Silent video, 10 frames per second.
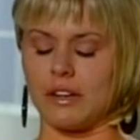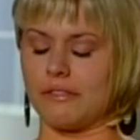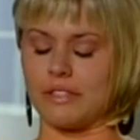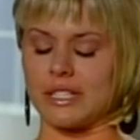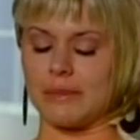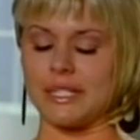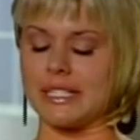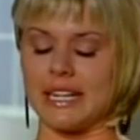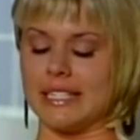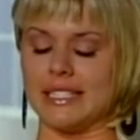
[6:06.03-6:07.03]
for some
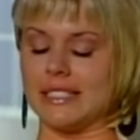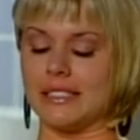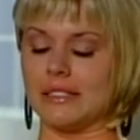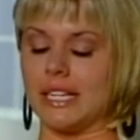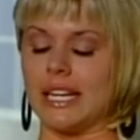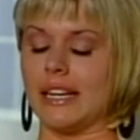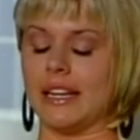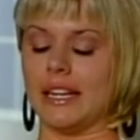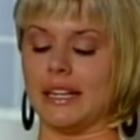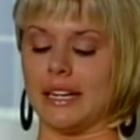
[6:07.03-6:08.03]
reason I didn't delete it,
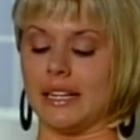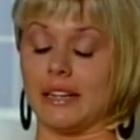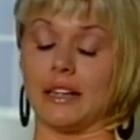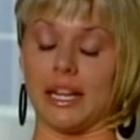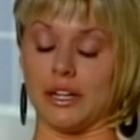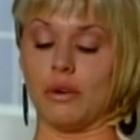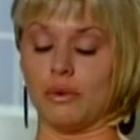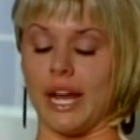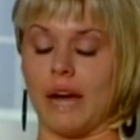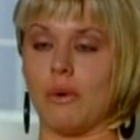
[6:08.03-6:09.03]
and I know
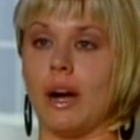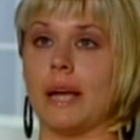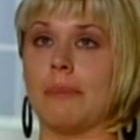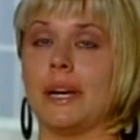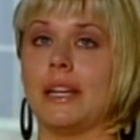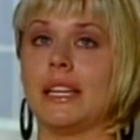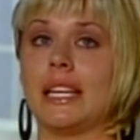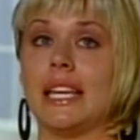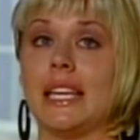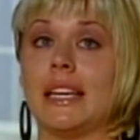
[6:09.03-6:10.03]
now why, but
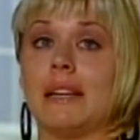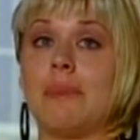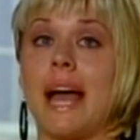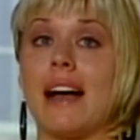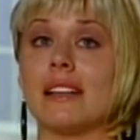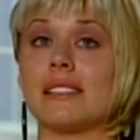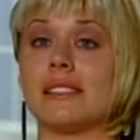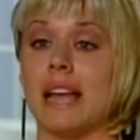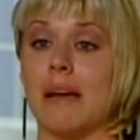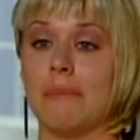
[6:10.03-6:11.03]
he had
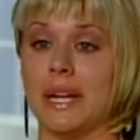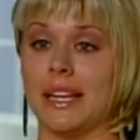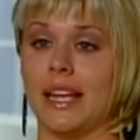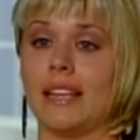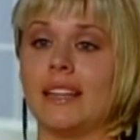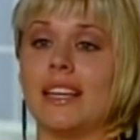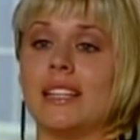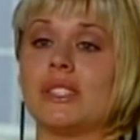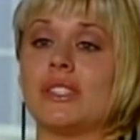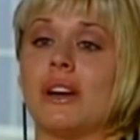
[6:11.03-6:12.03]
passed that Monday,
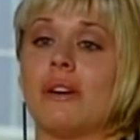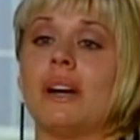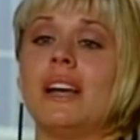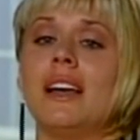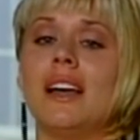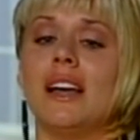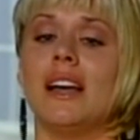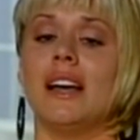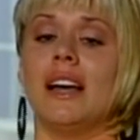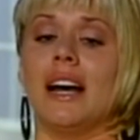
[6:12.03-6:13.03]
and so
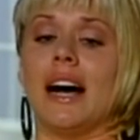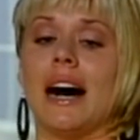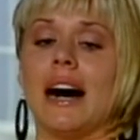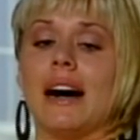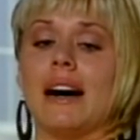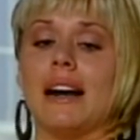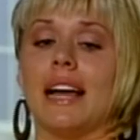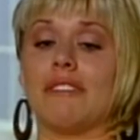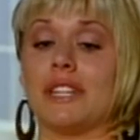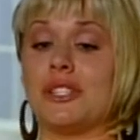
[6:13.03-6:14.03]

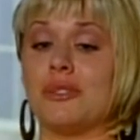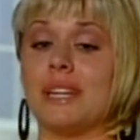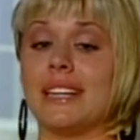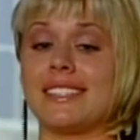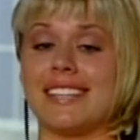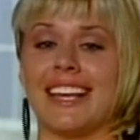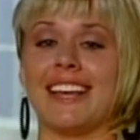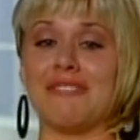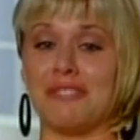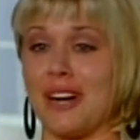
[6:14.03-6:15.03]
every 2 weeks
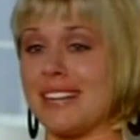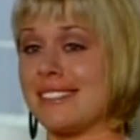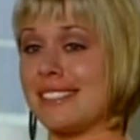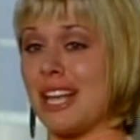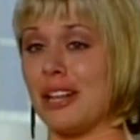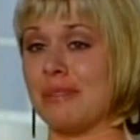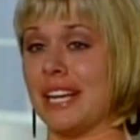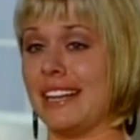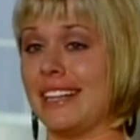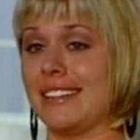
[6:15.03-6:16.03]
Verizon's telling me
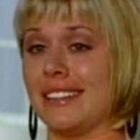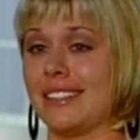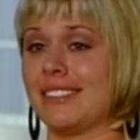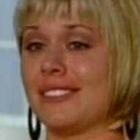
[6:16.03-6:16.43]
I need to